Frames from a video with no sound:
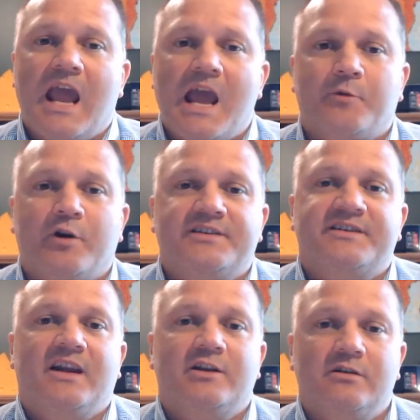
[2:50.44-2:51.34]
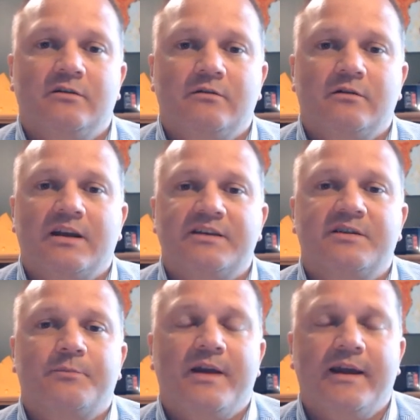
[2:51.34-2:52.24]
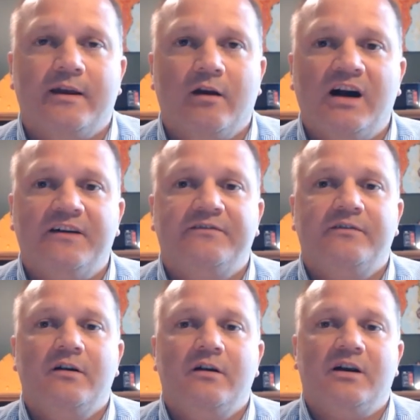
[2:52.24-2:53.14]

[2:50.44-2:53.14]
Amortization is the paying off